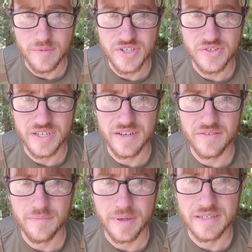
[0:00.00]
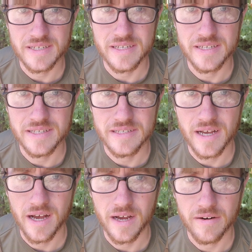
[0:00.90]
just using it because it is
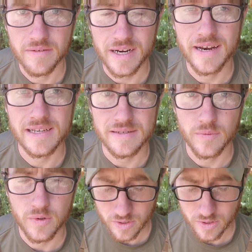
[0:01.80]
recognizable.